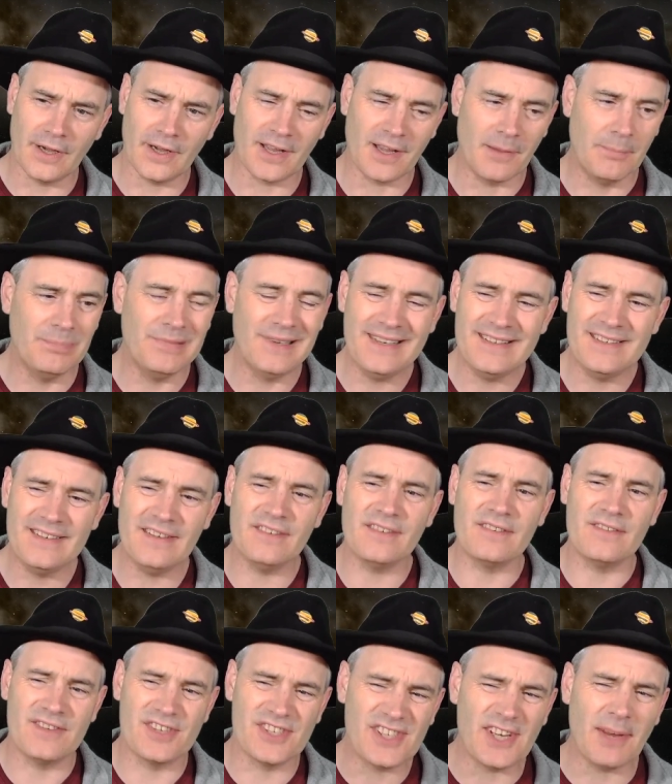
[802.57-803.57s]

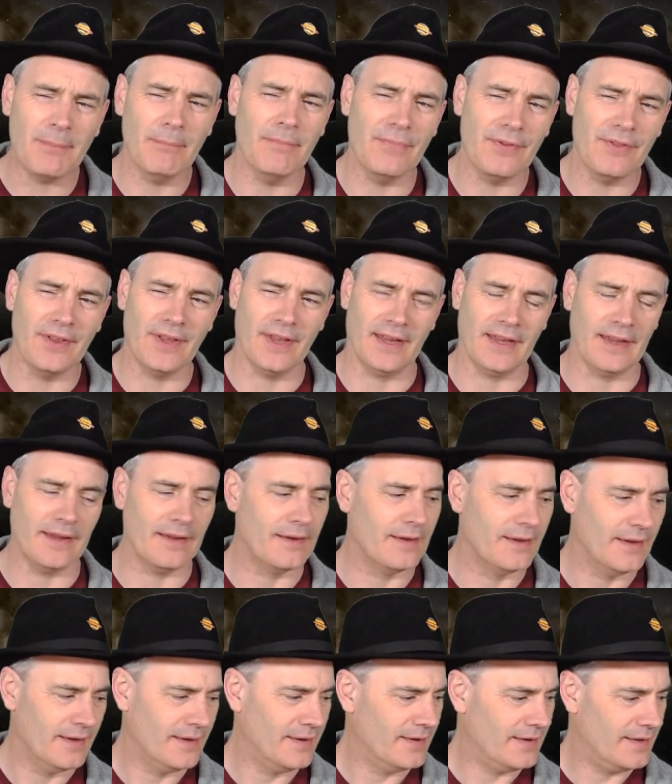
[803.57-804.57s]
completed something.
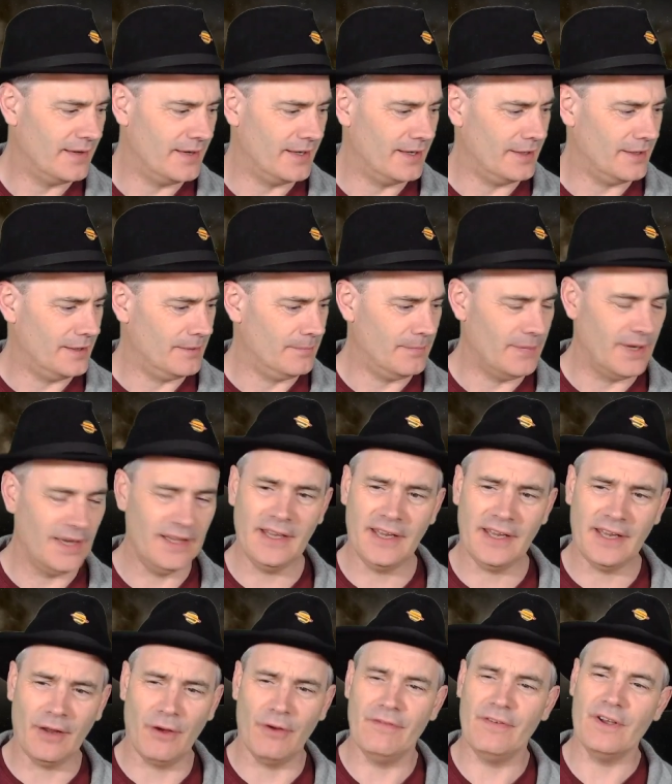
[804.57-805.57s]
And
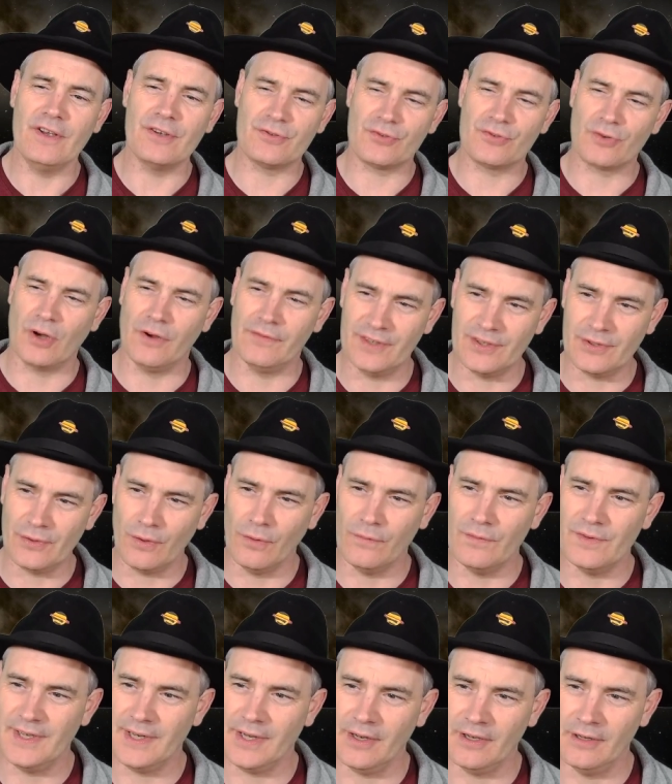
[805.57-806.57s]
first draft is
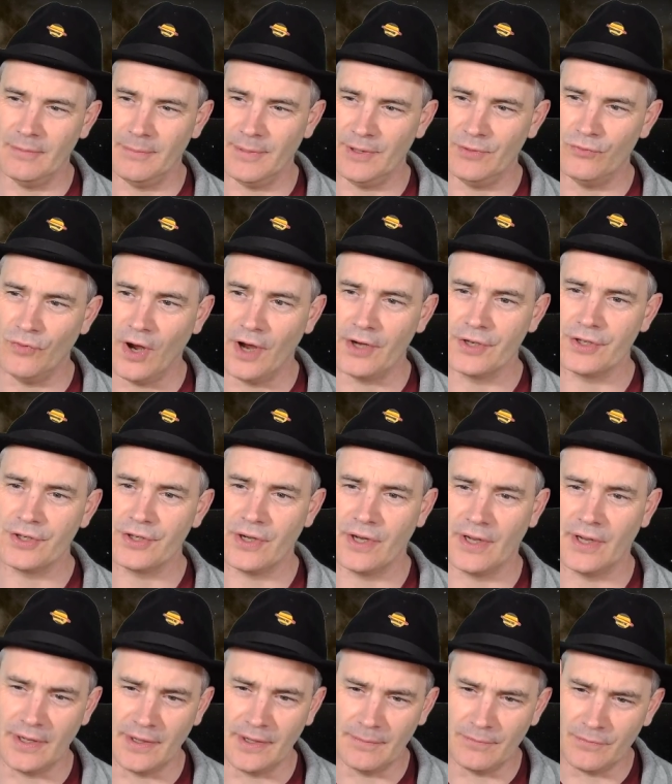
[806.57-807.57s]
obviously going to be rough
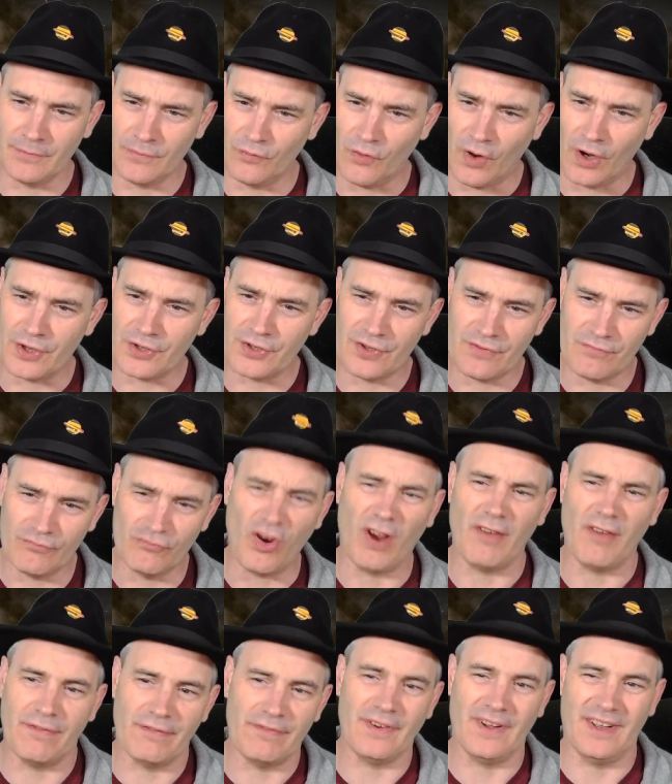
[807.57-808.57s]

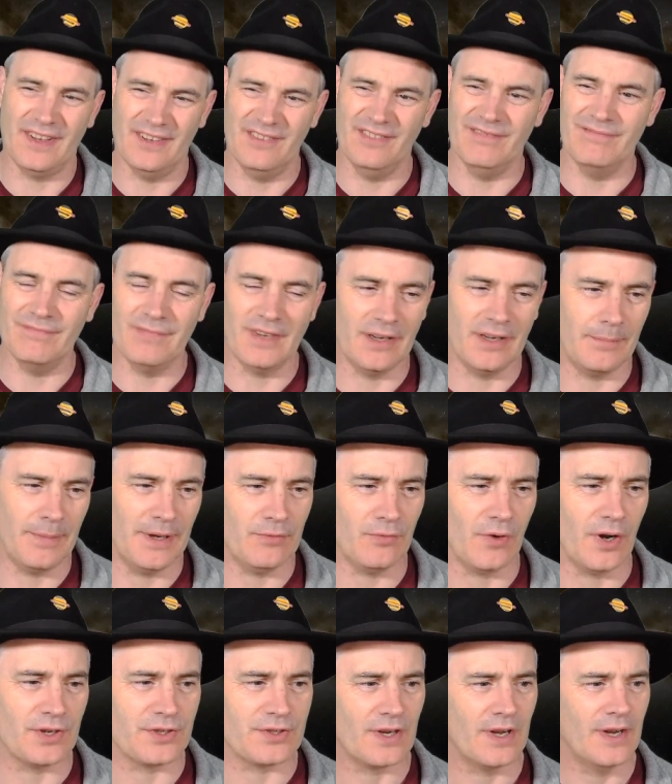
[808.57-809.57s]
and a bit
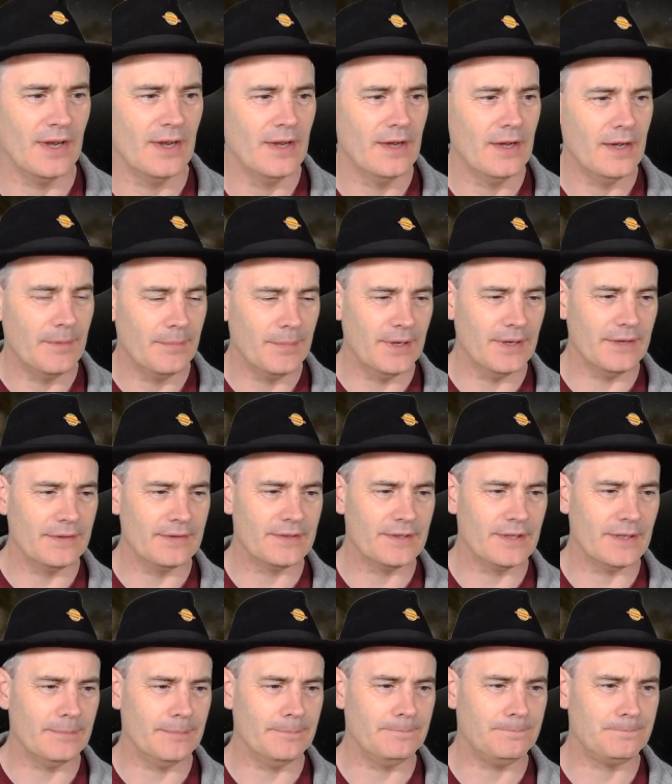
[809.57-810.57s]
rushed,
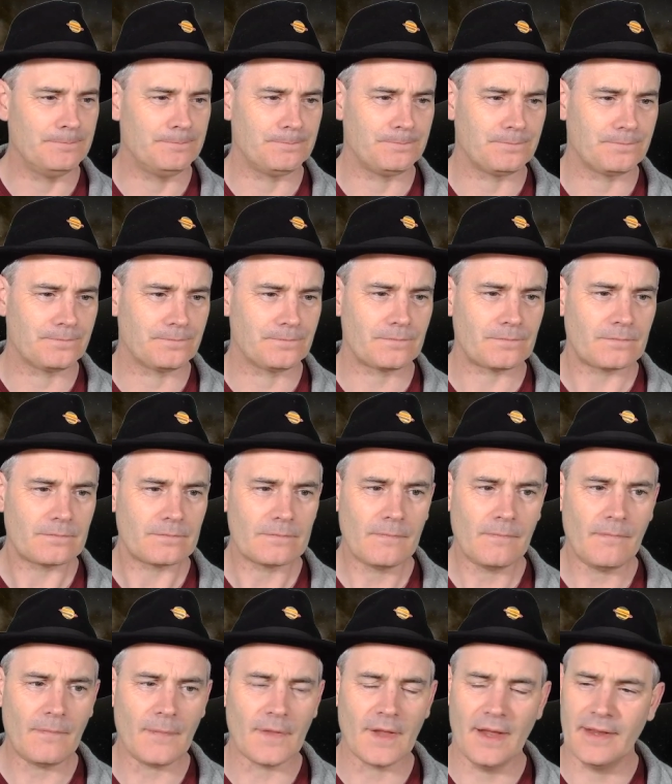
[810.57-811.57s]
but.
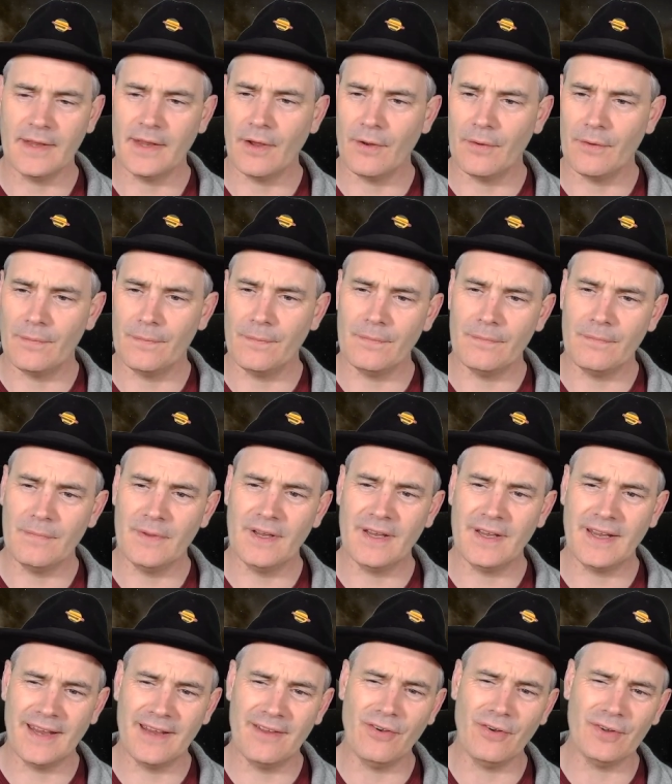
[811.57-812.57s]

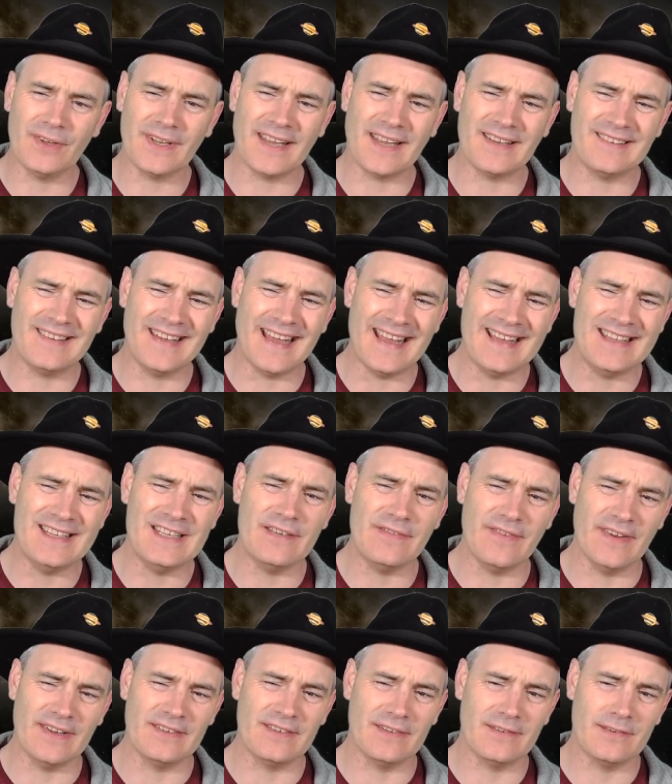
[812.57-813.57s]
You've got to get to the end
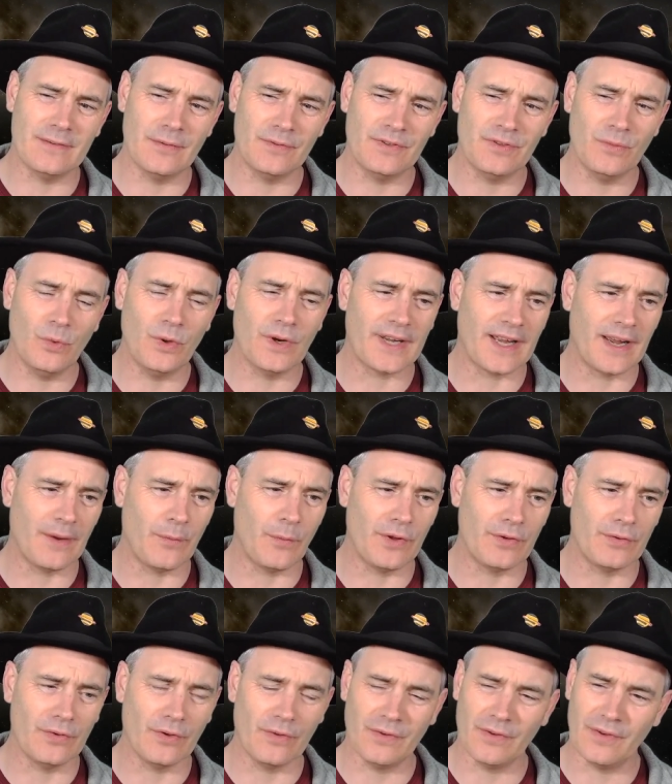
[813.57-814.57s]
of it to work out
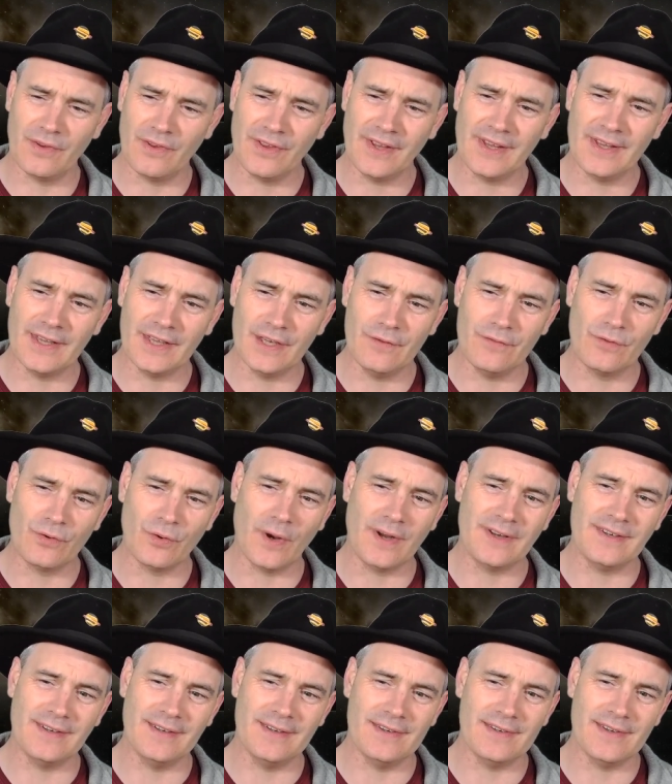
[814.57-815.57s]
whether or not the thing that you've
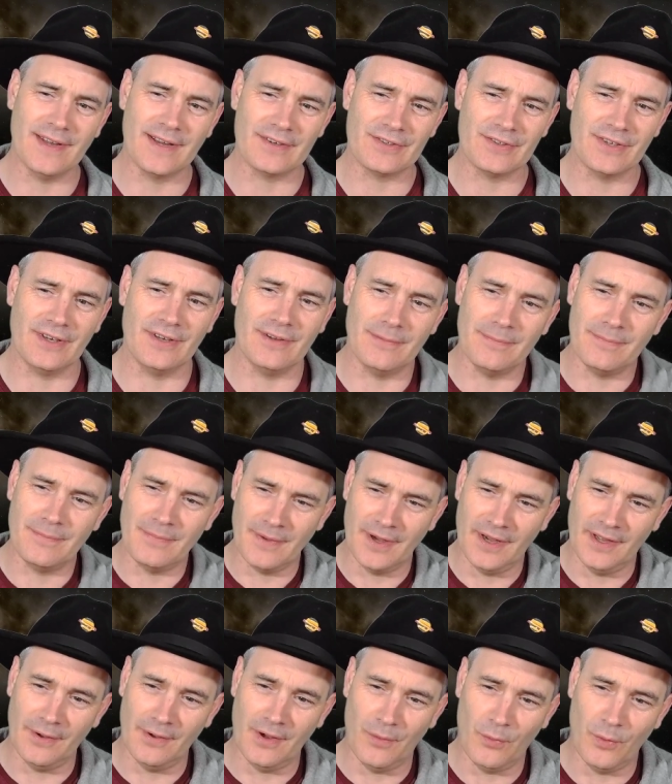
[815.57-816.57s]
created is actually a
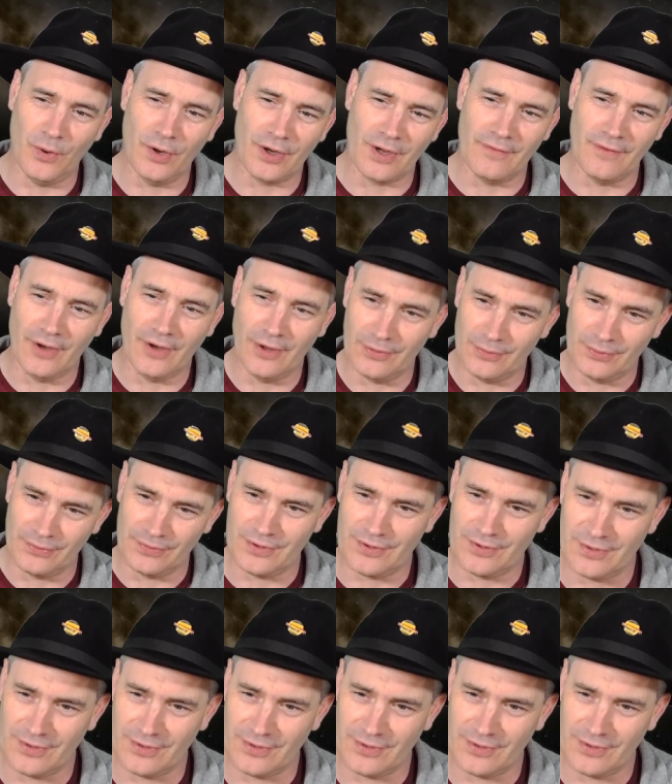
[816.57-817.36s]
work of art or